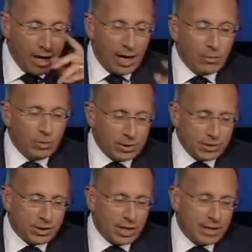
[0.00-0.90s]
I will
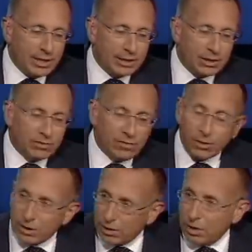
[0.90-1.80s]
say that the
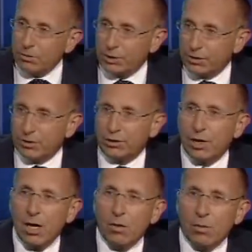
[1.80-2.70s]
foreclosures,
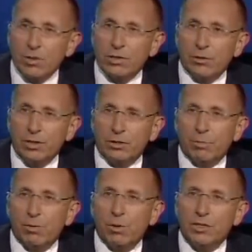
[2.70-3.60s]
also there's
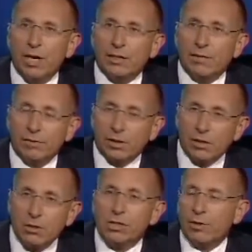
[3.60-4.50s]
reports out that
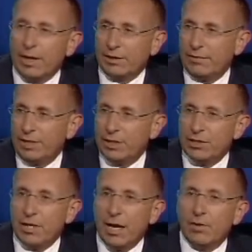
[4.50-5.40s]
foreclosure activity
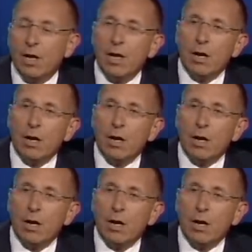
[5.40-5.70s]
is down,